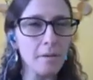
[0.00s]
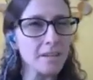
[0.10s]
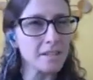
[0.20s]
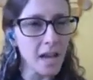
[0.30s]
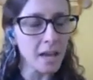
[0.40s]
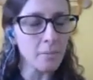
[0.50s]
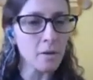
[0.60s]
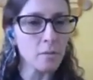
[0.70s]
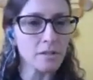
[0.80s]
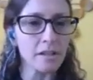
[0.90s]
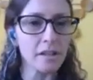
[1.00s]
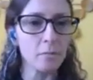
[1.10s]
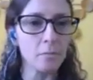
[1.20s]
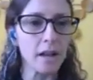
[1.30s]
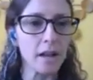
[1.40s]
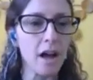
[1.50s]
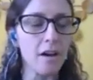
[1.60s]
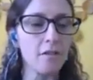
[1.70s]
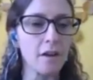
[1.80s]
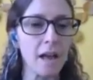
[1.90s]
maybe the timing was a little bit
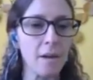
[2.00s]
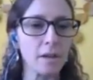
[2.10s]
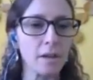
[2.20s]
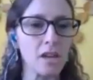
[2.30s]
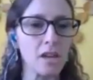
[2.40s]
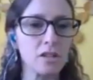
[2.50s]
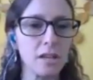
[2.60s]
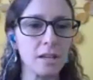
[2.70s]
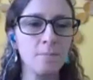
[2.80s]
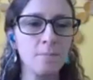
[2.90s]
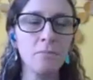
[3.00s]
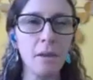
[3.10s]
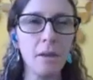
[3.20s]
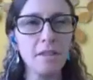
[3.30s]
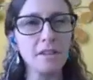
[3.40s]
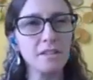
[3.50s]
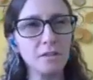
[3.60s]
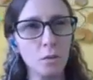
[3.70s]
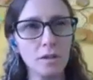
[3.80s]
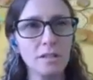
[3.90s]
off on application. Maybe the
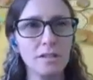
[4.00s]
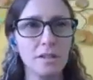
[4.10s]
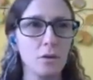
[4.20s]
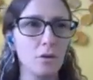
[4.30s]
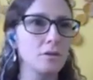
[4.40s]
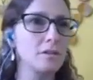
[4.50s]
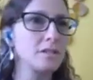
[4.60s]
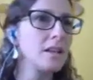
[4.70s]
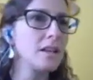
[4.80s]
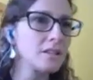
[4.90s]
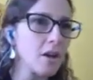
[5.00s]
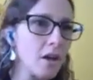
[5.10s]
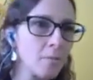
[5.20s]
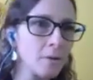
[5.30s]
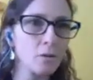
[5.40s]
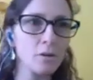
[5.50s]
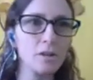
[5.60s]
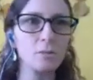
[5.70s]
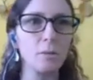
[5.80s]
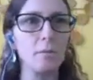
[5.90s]
source you used solid
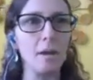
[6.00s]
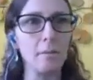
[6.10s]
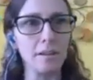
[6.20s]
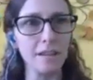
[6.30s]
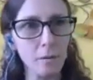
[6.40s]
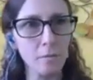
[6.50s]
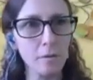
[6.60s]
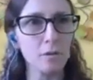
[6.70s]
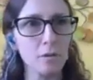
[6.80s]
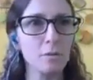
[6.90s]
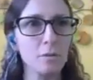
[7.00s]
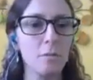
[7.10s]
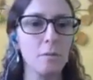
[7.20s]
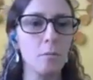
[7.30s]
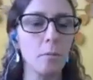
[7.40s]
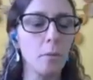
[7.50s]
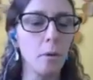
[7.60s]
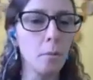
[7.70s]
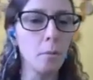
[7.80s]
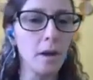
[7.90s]
manures when maybe liquid manures would have been more
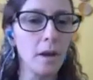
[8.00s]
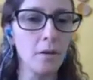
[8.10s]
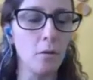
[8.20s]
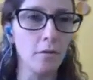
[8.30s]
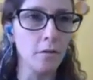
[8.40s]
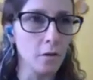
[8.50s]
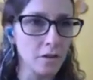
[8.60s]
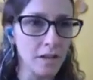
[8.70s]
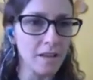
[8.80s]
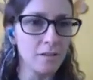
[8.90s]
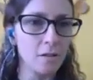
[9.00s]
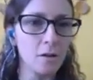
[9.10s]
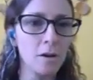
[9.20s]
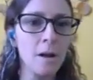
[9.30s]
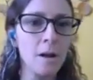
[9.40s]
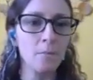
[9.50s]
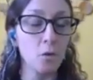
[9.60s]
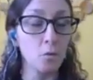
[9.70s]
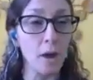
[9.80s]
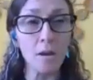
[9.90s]
appropriate or fertilizer.
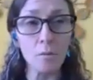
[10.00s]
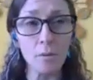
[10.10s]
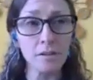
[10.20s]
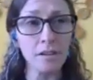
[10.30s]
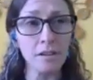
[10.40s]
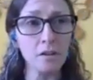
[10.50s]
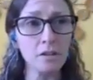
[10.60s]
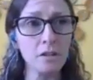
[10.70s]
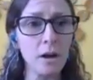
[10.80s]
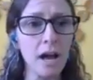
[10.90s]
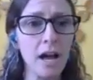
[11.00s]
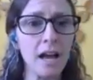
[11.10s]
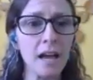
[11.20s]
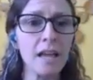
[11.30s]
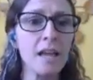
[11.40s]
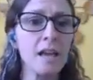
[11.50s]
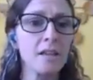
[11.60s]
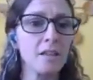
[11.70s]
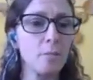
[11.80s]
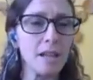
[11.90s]
The rate was a little too high.
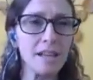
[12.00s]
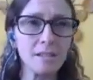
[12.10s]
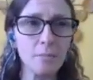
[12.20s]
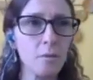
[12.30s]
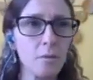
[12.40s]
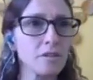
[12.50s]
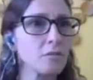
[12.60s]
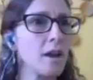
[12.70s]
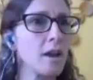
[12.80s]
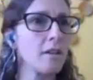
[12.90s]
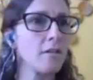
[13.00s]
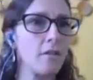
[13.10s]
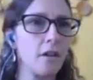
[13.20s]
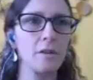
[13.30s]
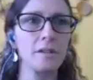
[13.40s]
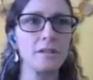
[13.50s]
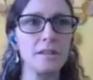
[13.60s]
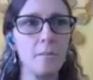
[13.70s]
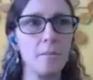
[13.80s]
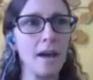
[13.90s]
The placement wasn't right,
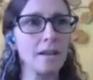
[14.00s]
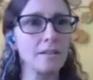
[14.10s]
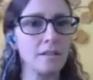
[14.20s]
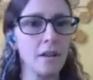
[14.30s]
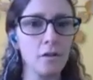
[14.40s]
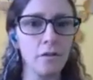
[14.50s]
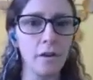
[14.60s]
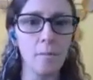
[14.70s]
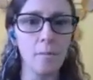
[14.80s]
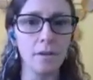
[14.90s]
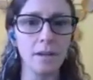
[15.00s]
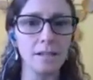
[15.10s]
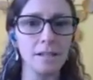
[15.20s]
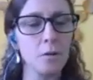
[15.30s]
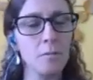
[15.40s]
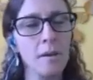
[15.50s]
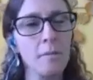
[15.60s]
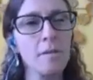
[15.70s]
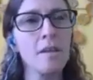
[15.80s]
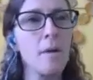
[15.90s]
following setbacks and other variabilities, or
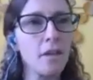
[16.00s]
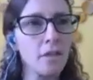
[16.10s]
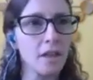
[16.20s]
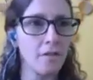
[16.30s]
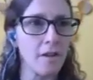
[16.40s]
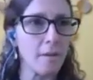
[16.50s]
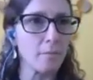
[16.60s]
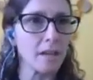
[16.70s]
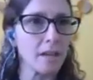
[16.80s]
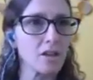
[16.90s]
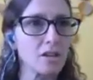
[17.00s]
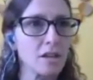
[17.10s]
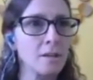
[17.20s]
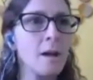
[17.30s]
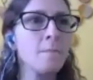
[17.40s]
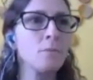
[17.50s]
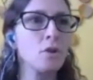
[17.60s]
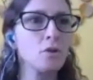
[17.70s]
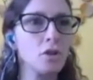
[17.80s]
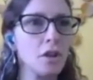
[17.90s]
maybe the method of application.
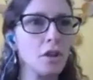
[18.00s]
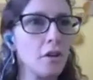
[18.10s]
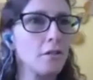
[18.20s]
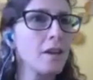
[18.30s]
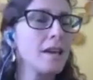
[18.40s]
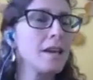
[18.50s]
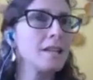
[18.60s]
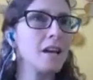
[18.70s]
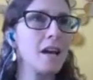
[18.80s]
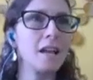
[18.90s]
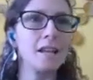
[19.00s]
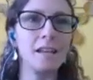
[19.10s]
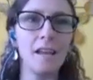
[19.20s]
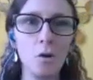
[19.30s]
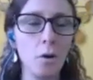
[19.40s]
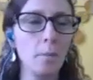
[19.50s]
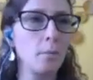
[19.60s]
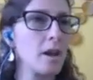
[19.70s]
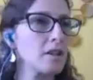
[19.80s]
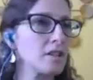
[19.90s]
You should have done
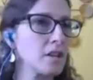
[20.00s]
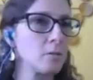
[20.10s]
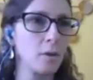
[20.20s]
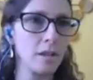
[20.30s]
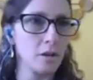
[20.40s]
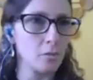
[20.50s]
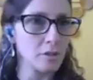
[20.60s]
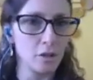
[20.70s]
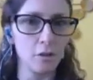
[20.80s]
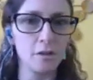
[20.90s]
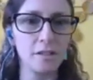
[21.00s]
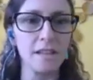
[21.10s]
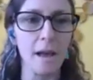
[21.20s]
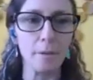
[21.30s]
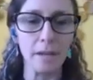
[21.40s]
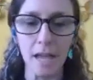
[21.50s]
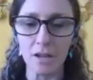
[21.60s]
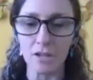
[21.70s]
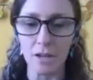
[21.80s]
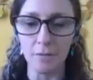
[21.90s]
incorporation when there was surface
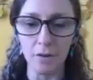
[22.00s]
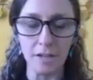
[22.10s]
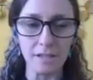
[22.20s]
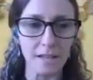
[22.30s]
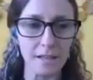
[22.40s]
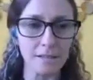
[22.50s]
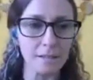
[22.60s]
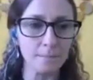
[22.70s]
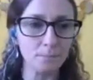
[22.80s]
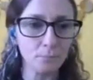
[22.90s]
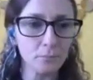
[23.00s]
application, for instance.